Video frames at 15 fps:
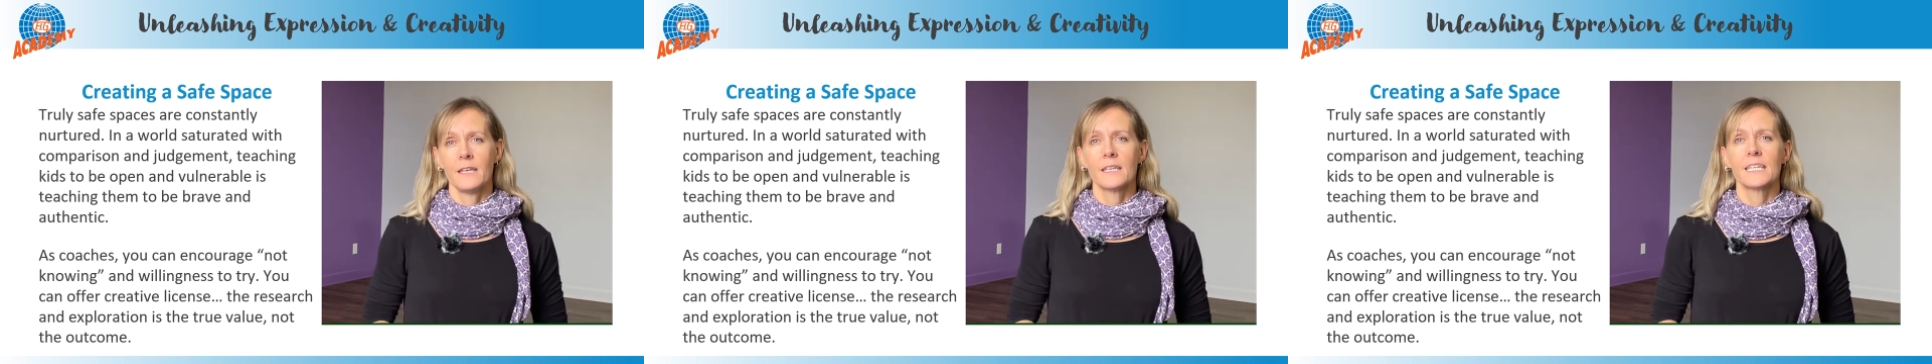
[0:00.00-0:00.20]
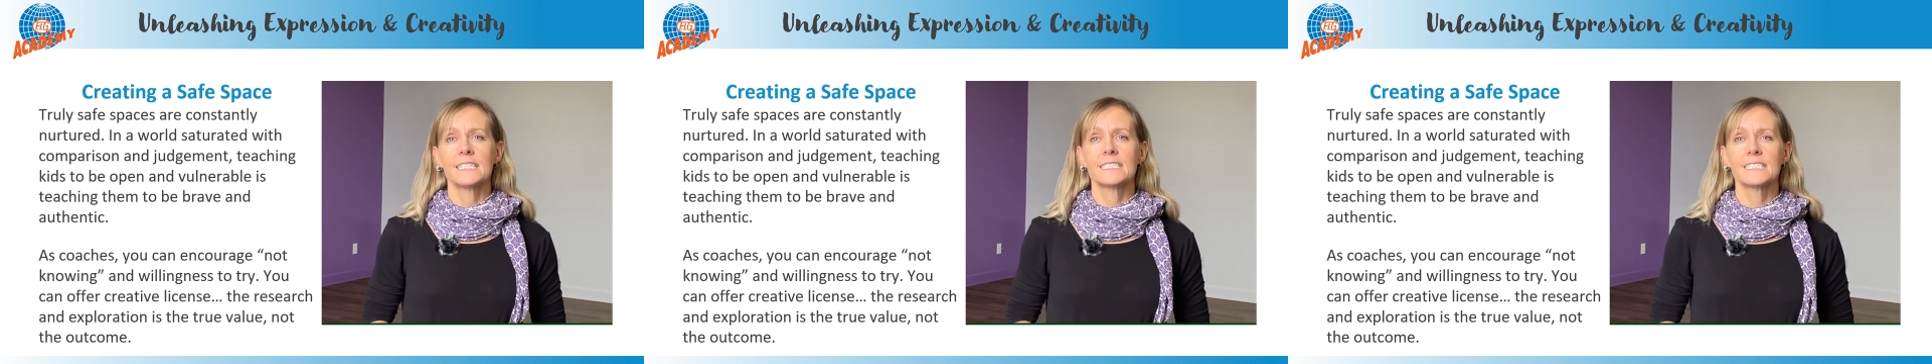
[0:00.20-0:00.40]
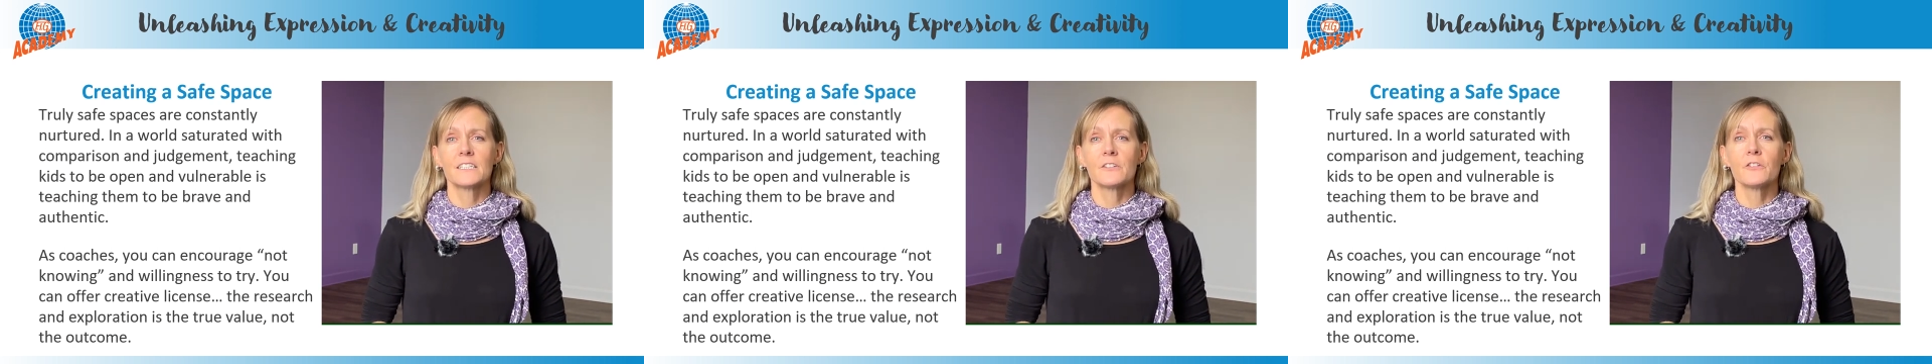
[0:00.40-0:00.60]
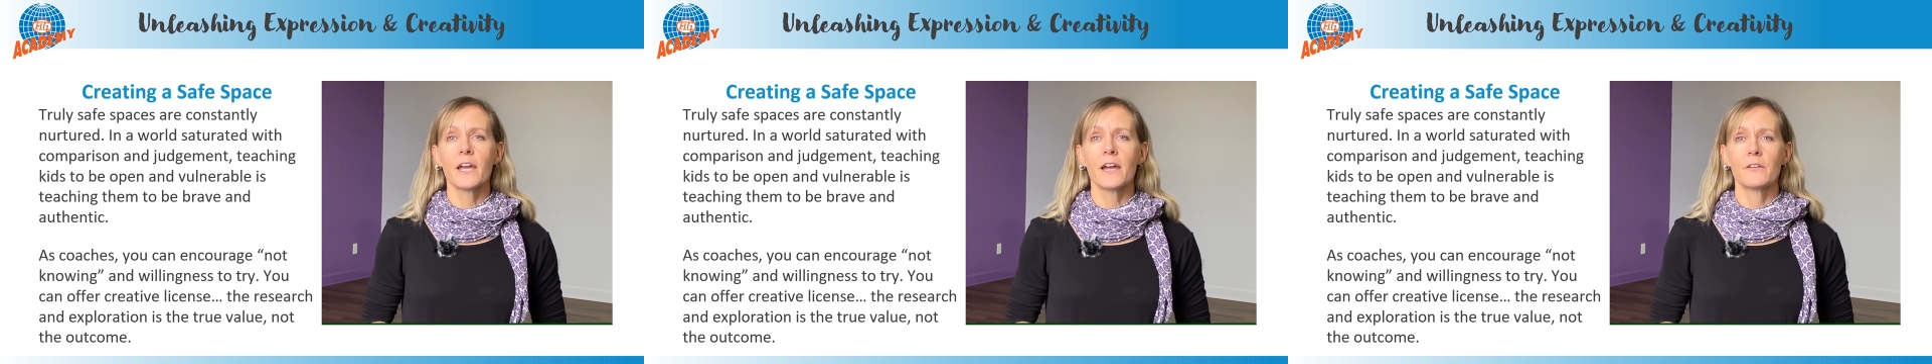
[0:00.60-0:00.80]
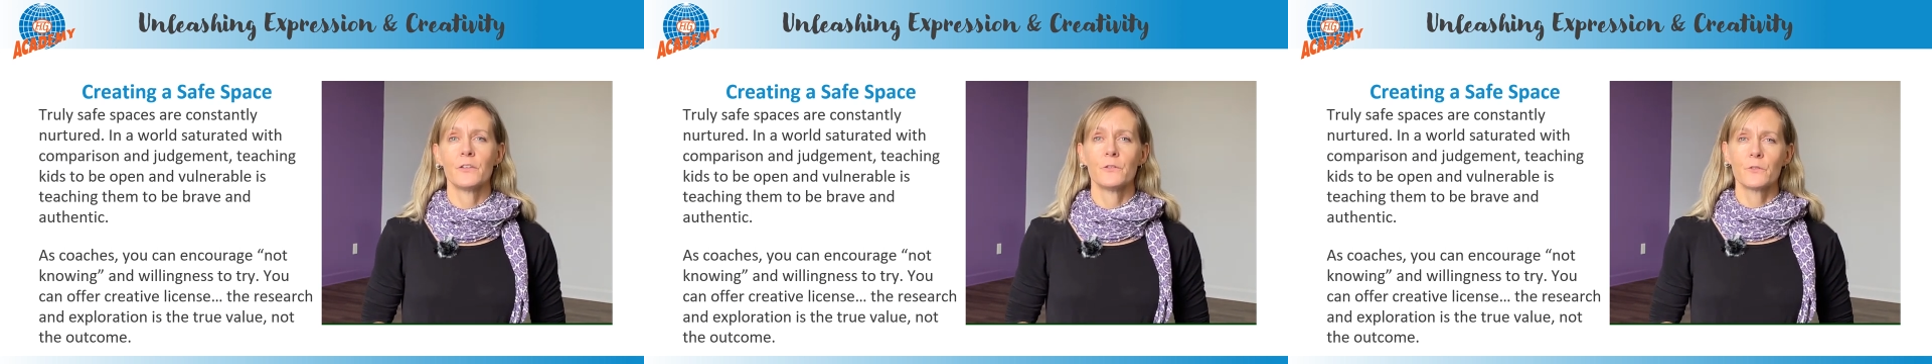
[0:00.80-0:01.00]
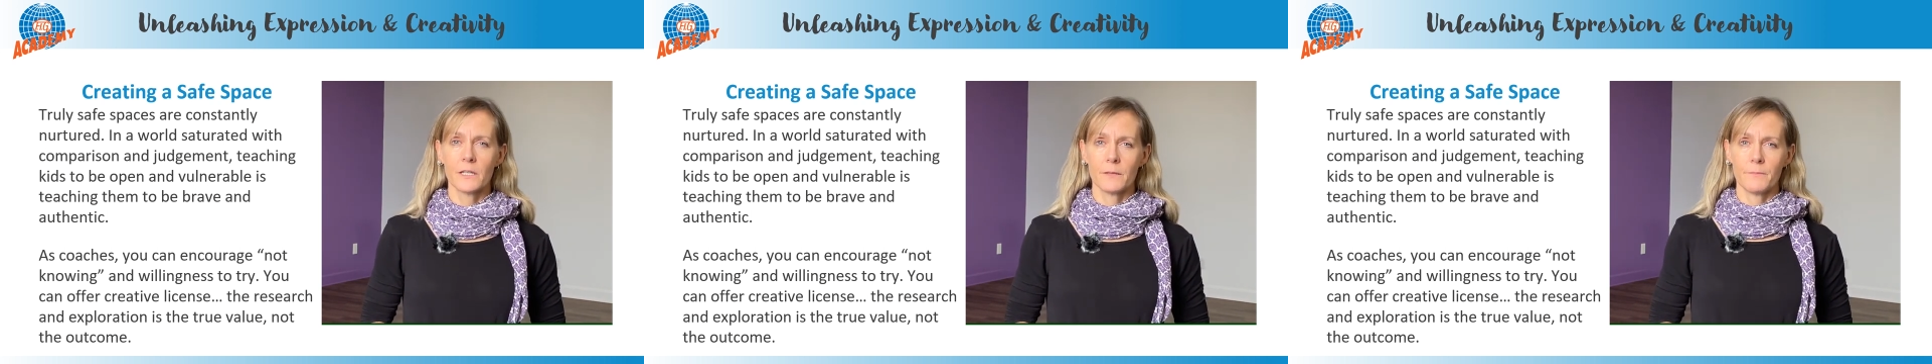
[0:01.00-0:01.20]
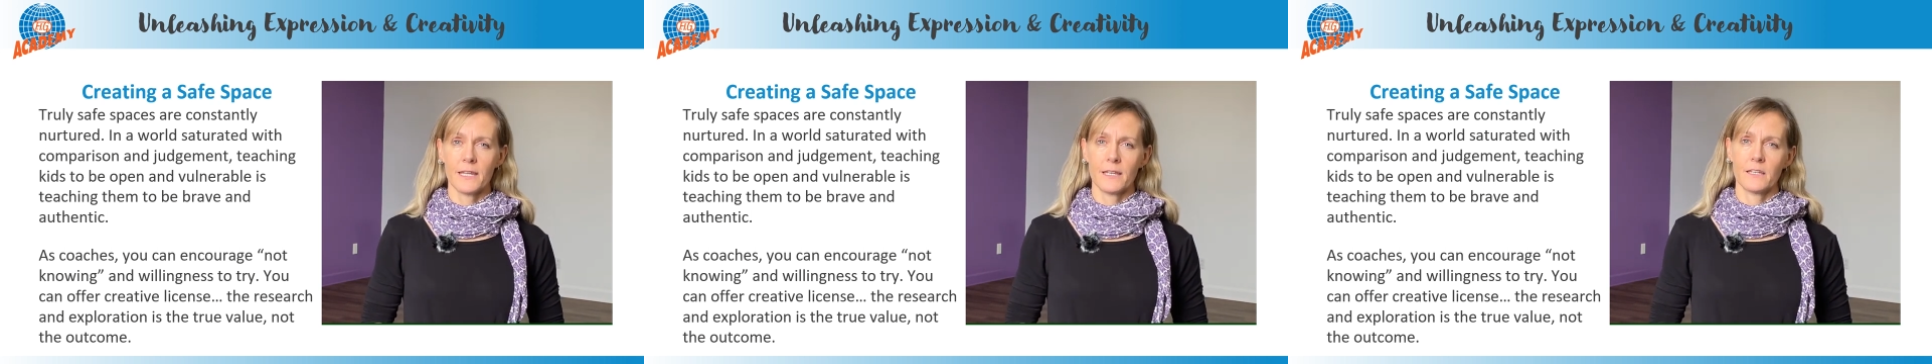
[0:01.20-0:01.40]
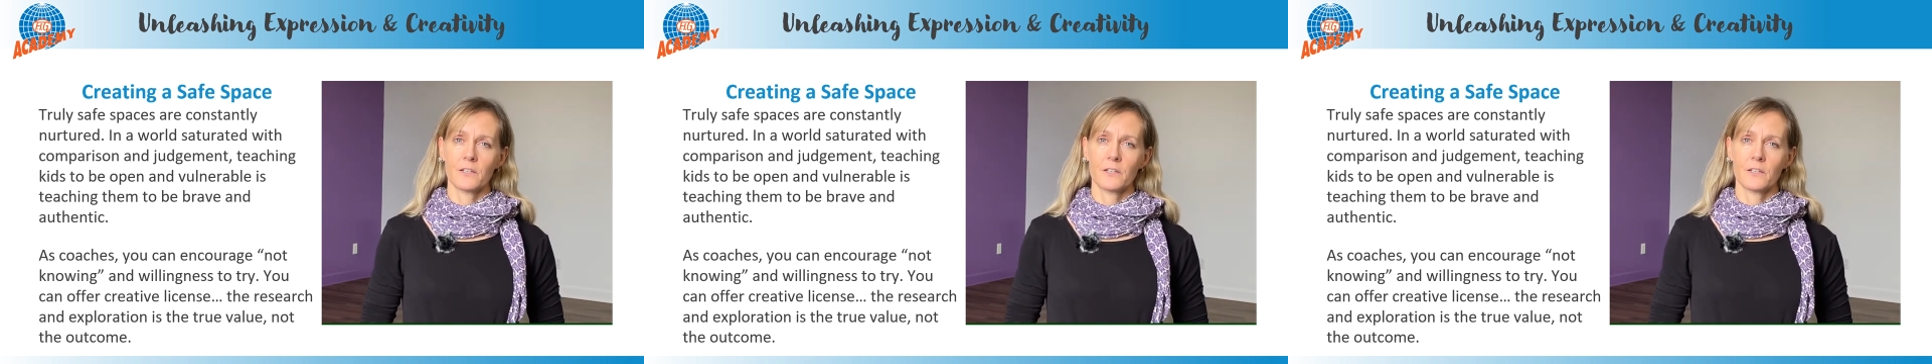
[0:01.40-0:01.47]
Consider how you can make a